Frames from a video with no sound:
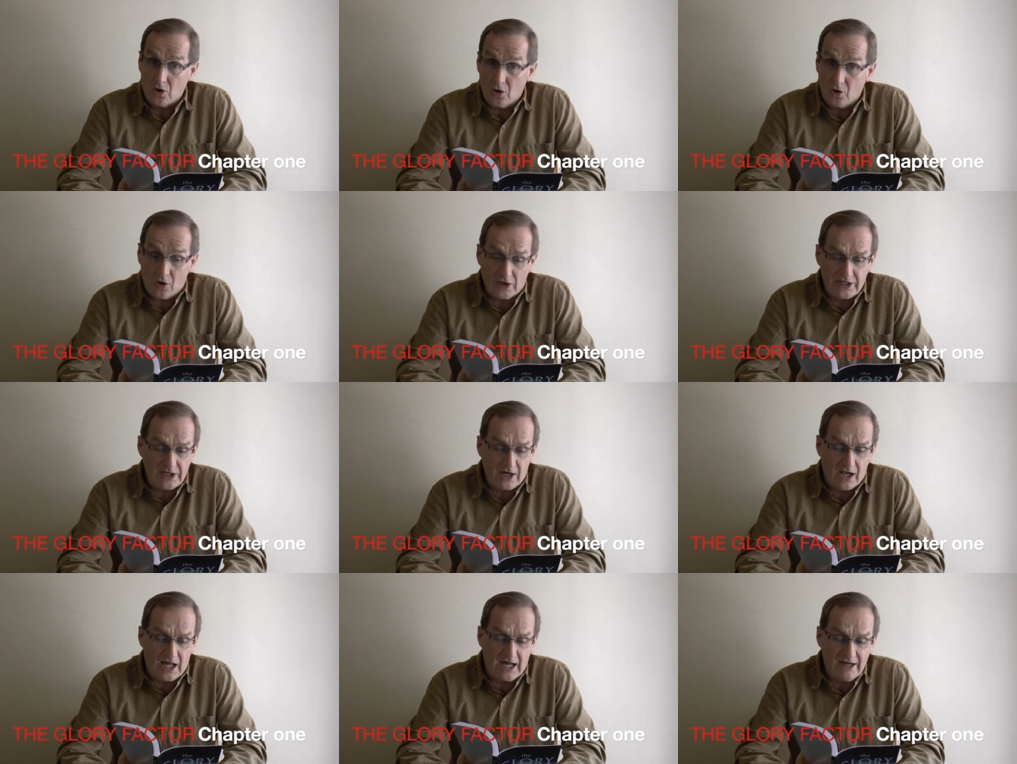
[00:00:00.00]
Early
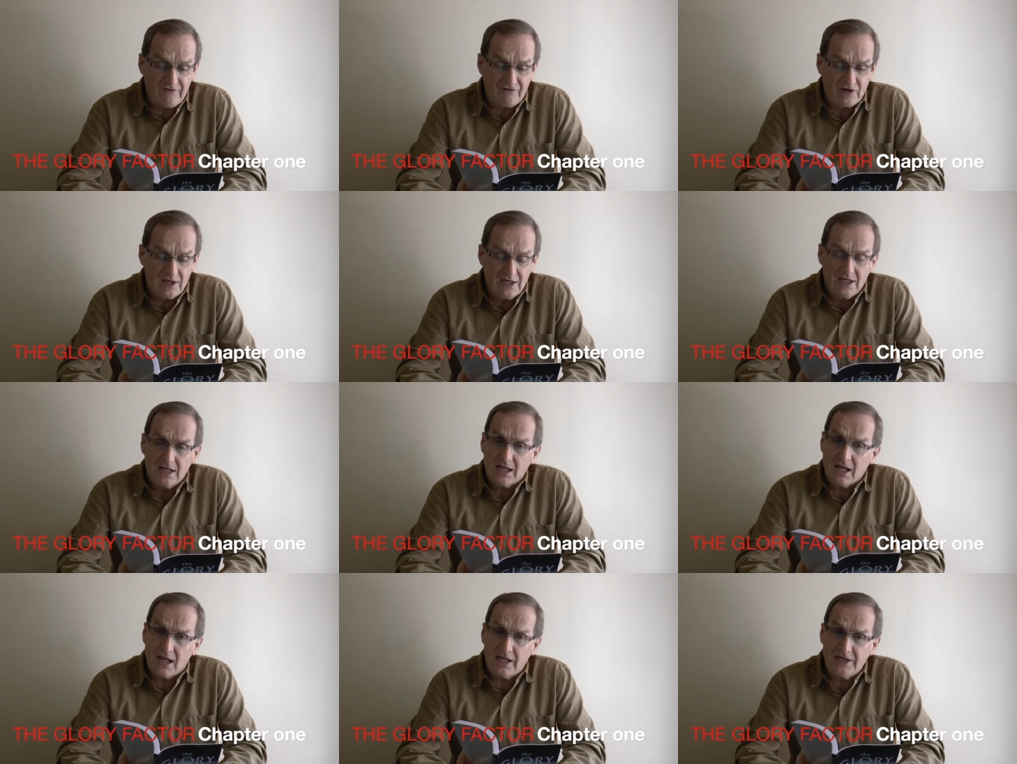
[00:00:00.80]
in life,
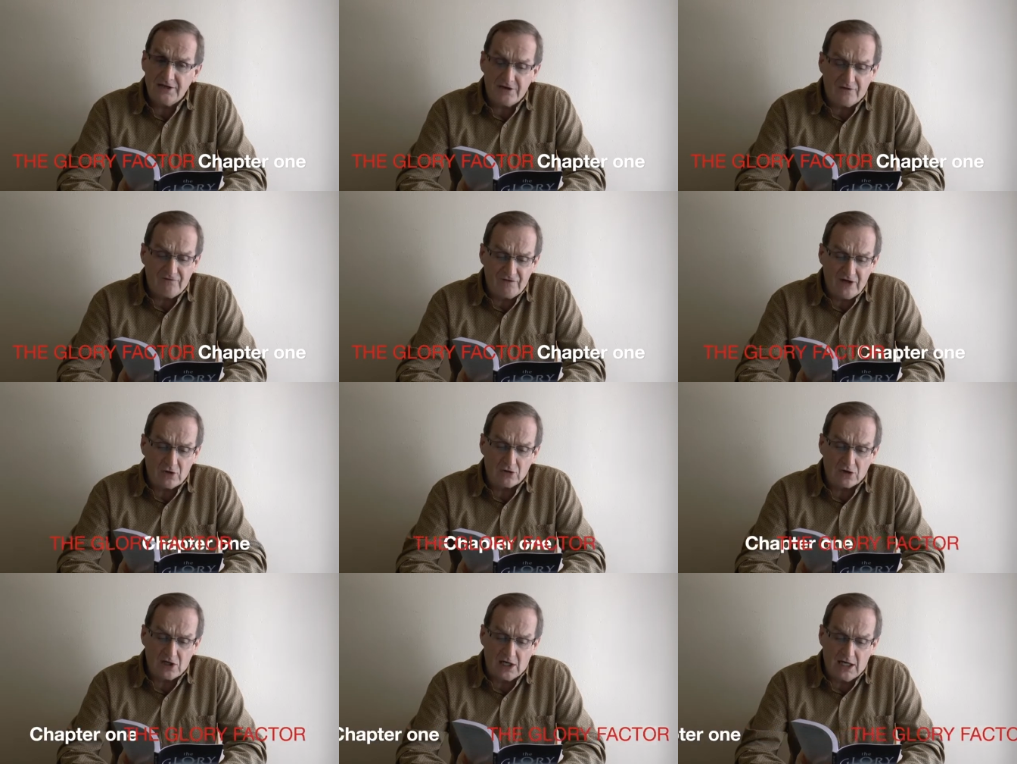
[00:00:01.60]
Linda
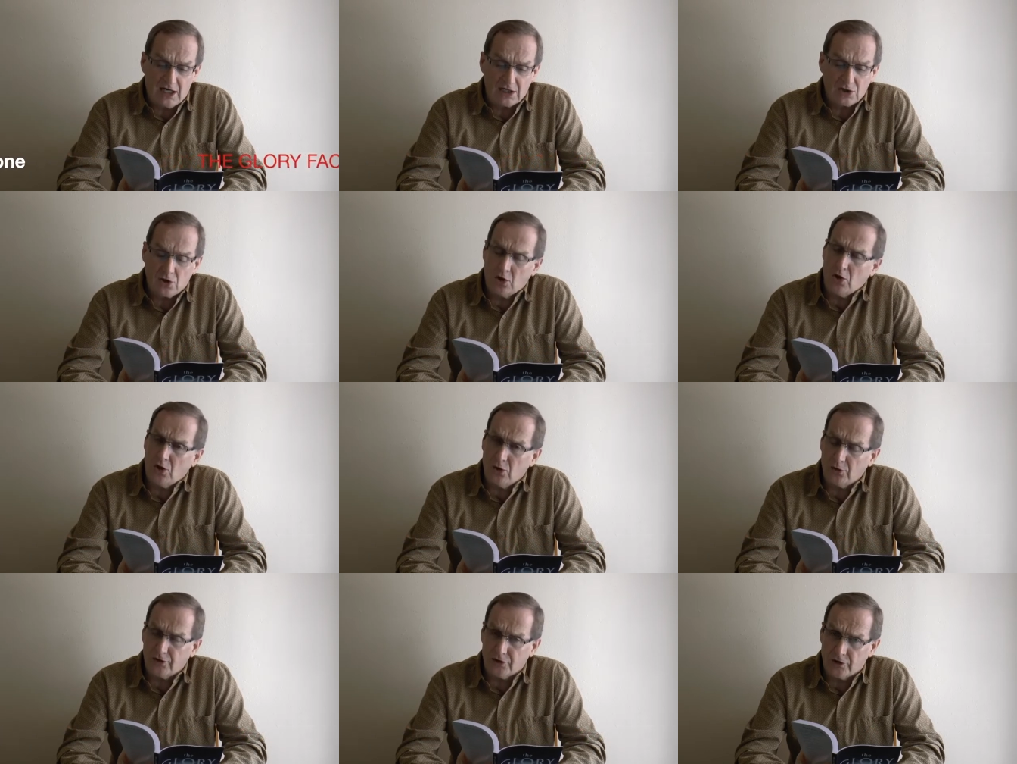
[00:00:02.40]
felt God
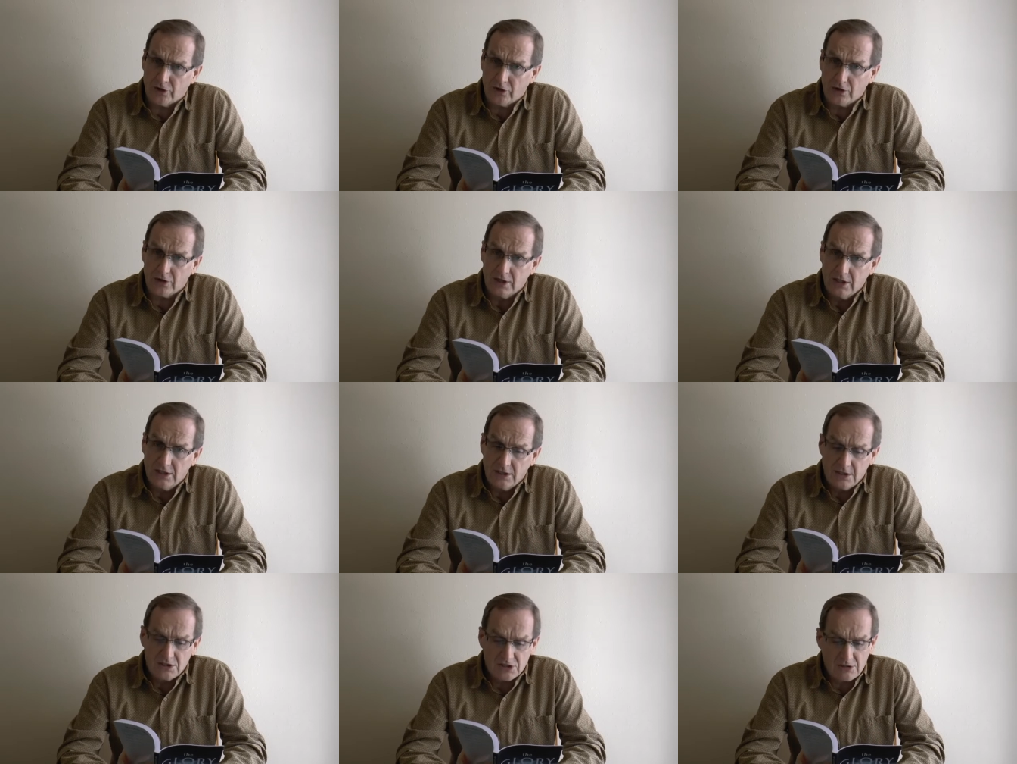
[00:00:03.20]
called her
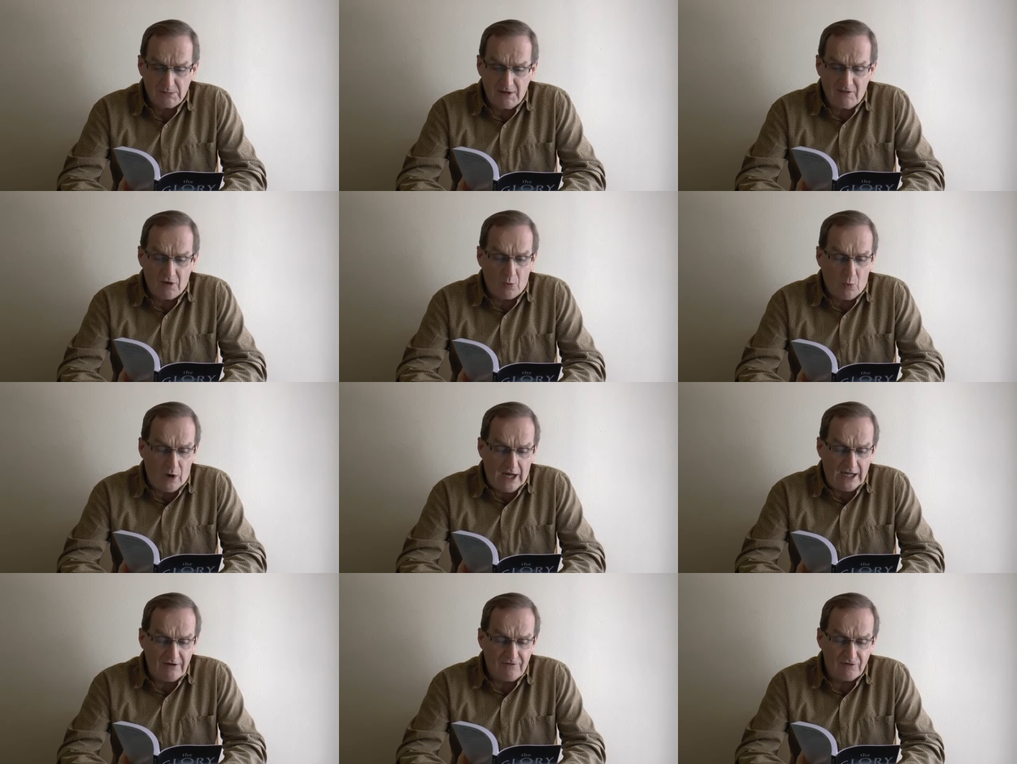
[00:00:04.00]
to be the
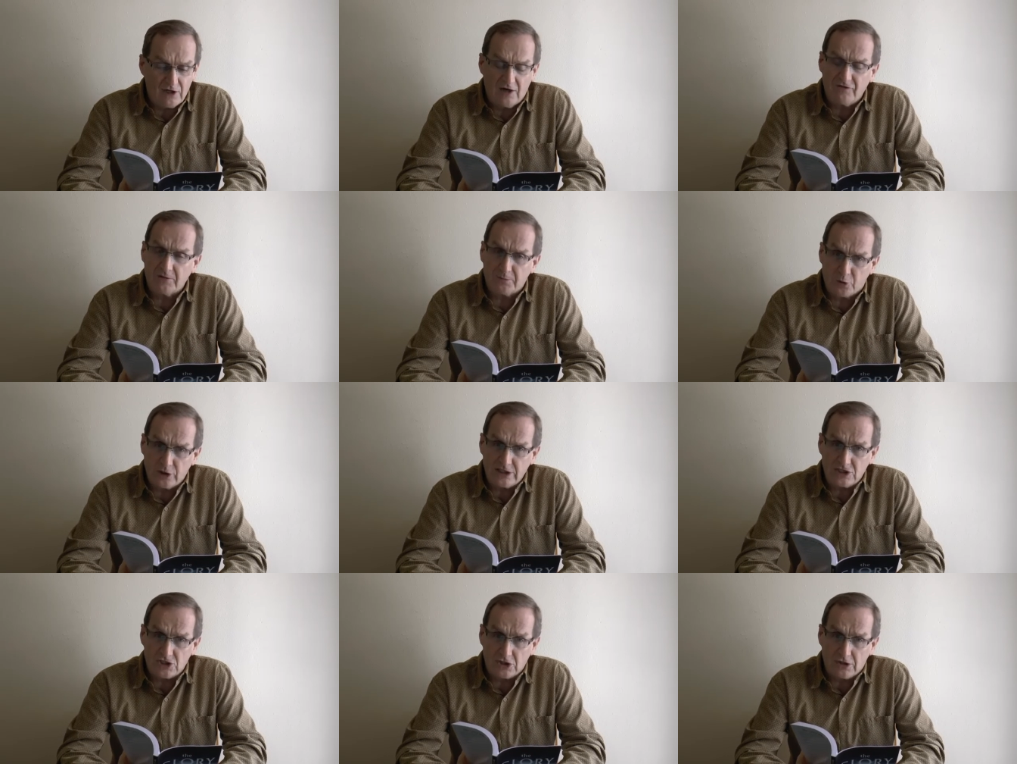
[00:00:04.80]
wife of a
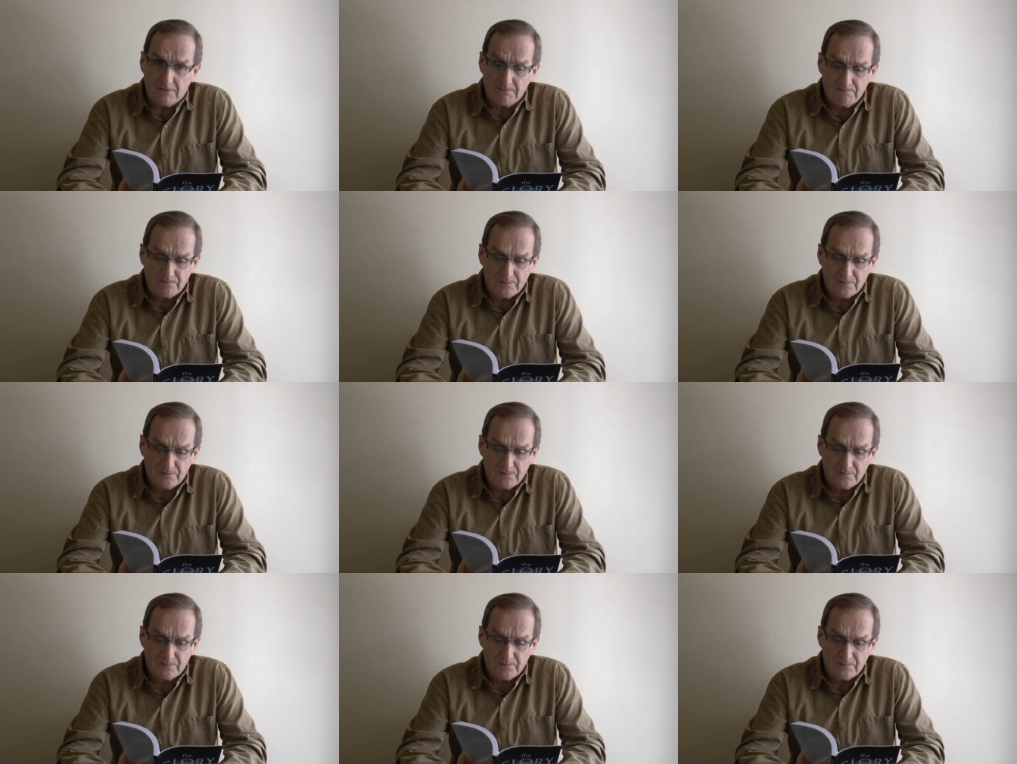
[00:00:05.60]
preacher.